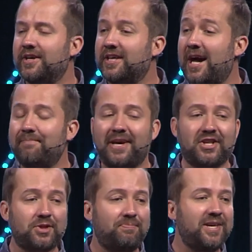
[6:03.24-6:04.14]
that God may
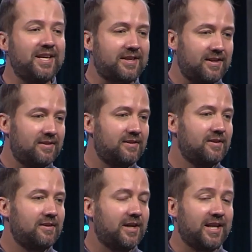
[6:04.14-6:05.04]
speak
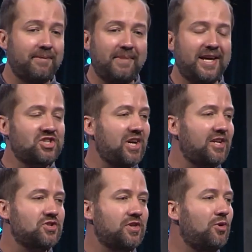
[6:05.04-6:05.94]
and it may
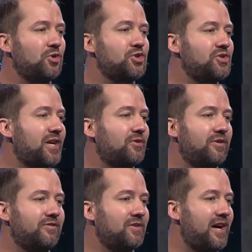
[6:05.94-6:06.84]
change the whole
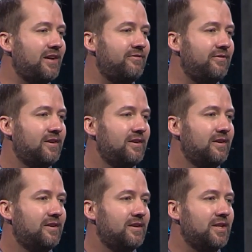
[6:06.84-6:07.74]
trajectory of your life.
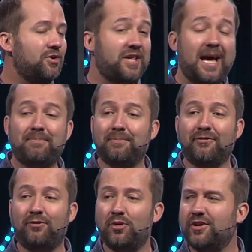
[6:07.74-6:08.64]
You know, it's happened
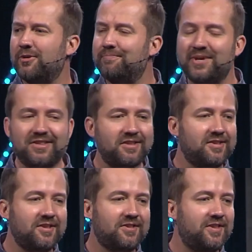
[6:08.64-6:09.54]
before. There are
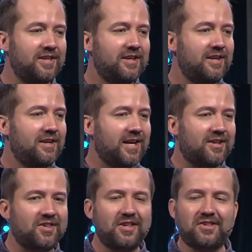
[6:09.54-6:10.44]
businesses that
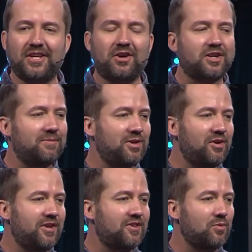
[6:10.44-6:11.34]
exist in our
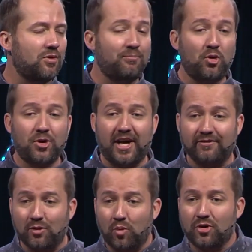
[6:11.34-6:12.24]
communities that were born out
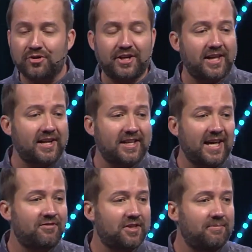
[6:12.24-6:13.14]
of a word that God
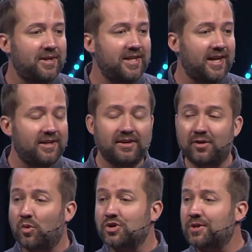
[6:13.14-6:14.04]
gave somebody in a,
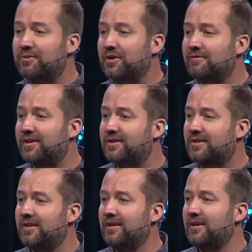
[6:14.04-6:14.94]
a worship service.